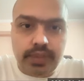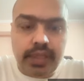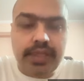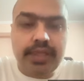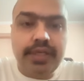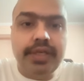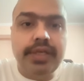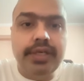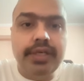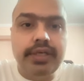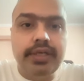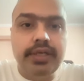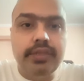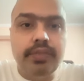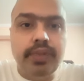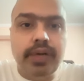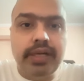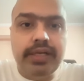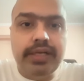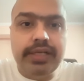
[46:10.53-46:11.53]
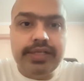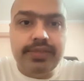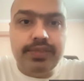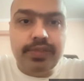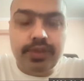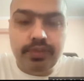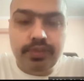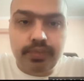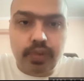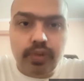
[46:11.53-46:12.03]
herniated part has
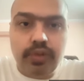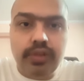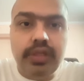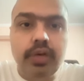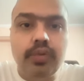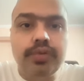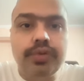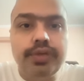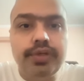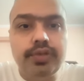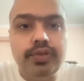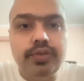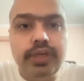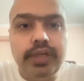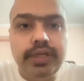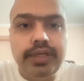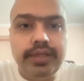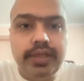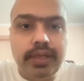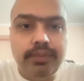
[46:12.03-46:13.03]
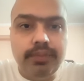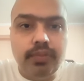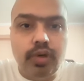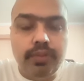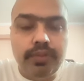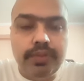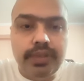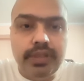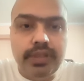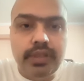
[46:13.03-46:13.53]
been brought down into the
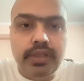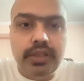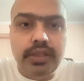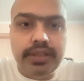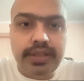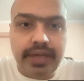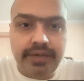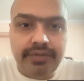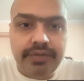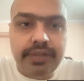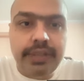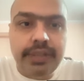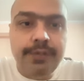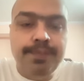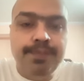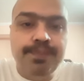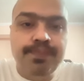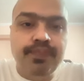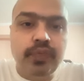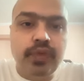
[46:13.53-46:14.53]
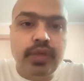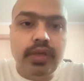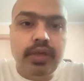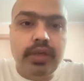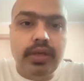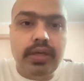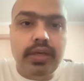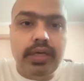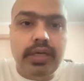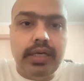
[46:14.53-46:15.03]
intra-abdominal cavity.
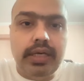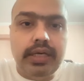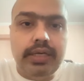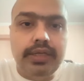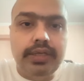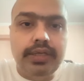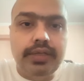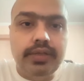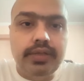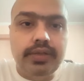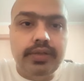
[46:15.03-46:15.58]
And